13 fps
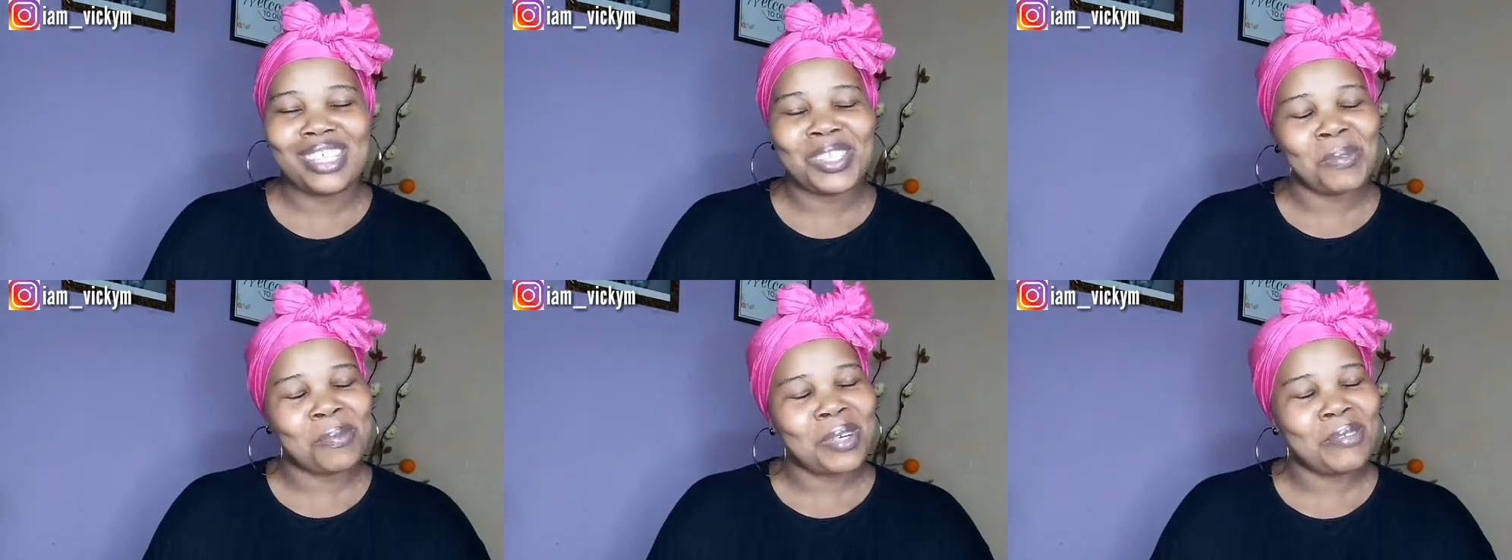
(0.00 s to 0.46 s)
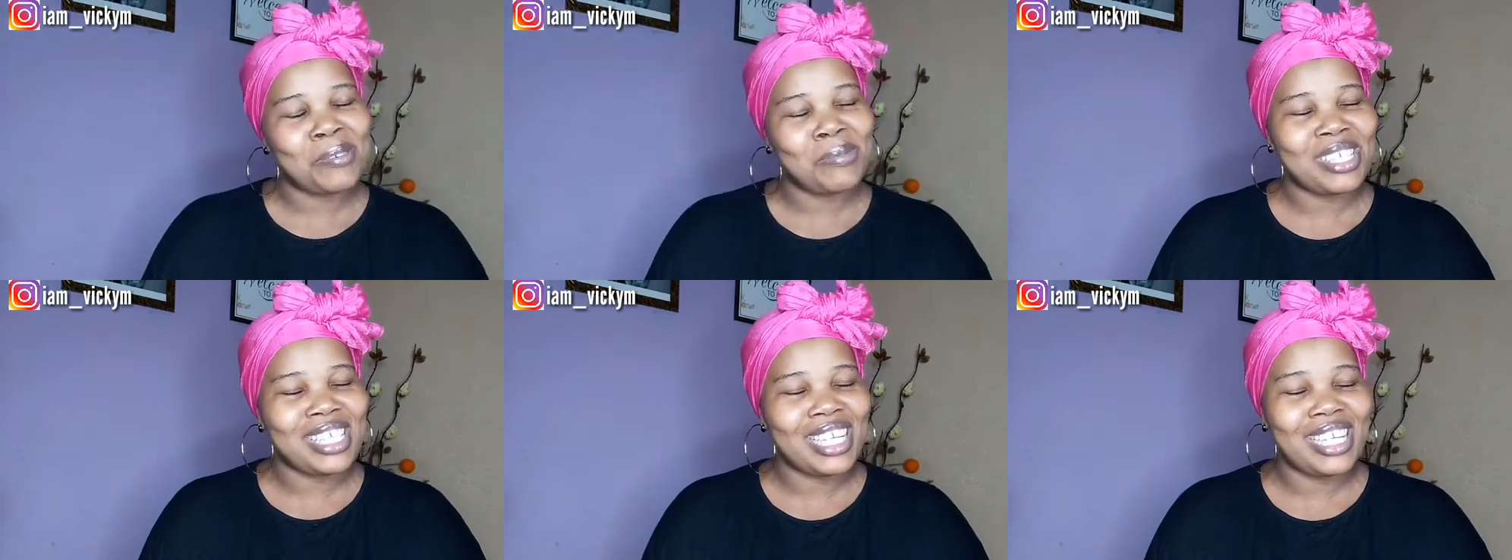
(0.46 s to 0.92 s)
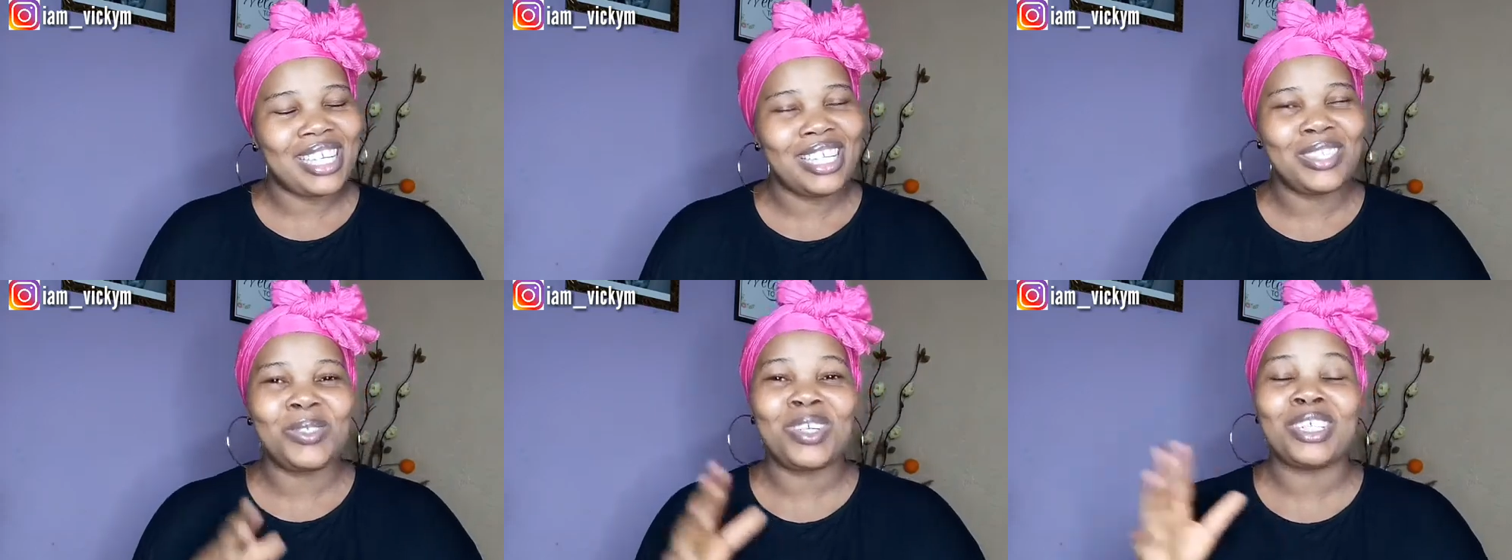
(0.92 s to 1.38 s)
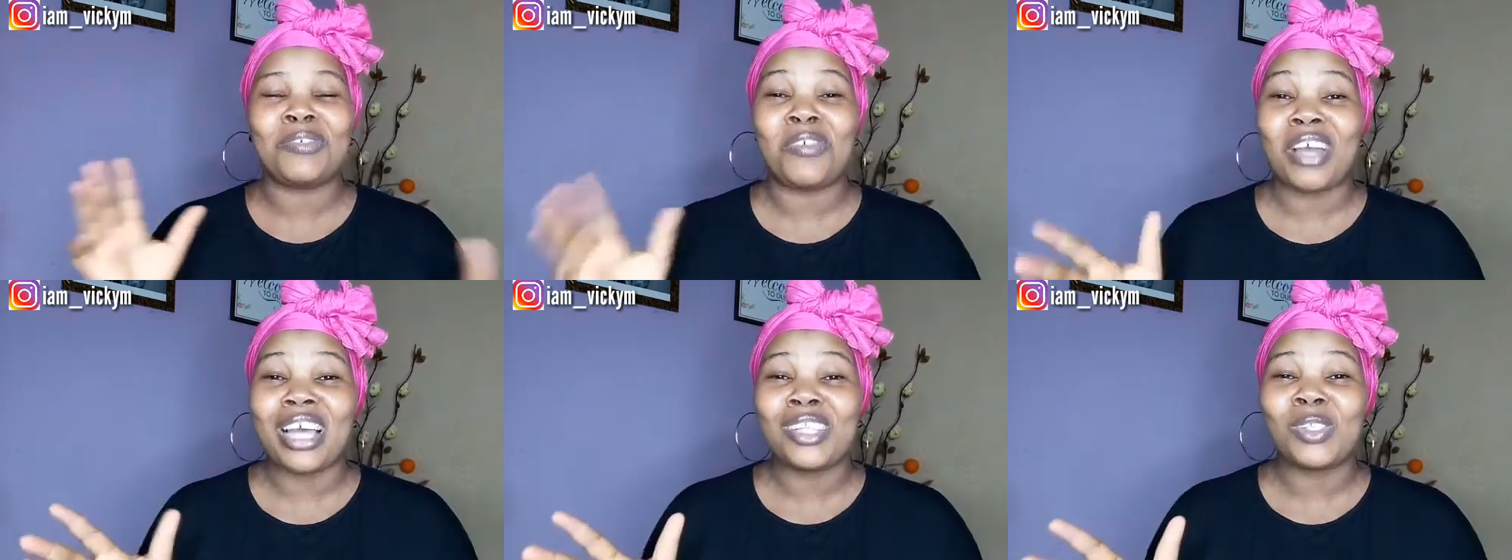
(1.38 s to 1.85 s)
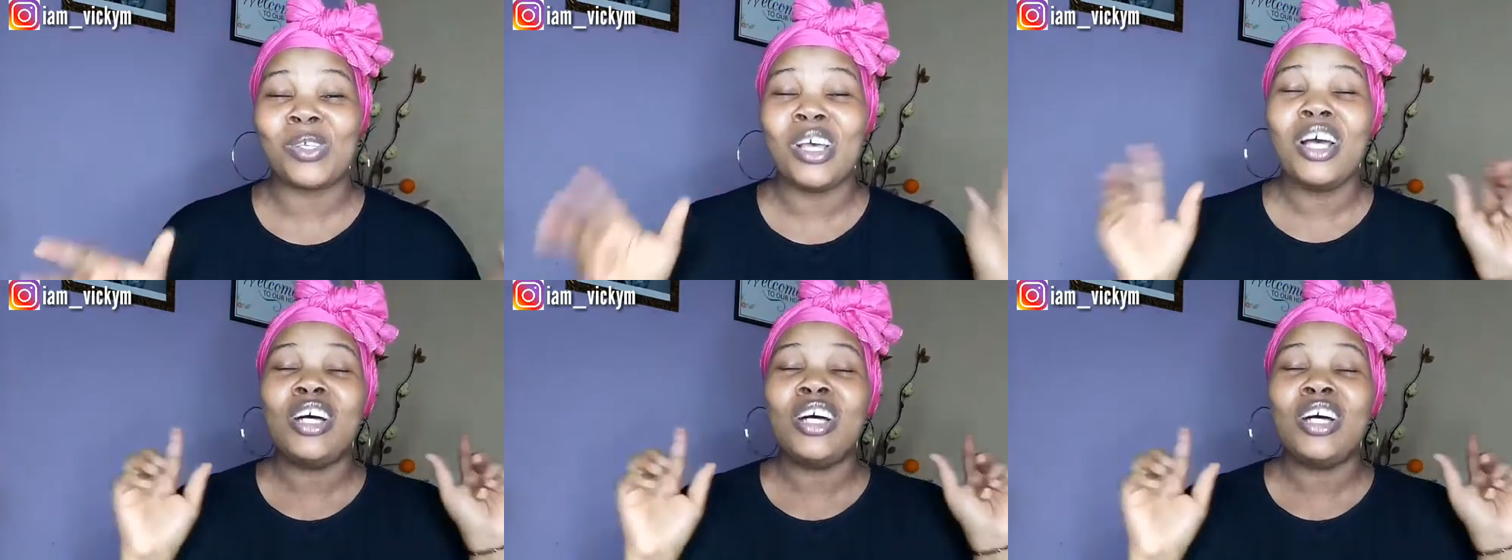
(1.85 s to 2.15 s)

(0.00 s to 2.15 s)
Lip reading: subscribe to my channel, and do not forget to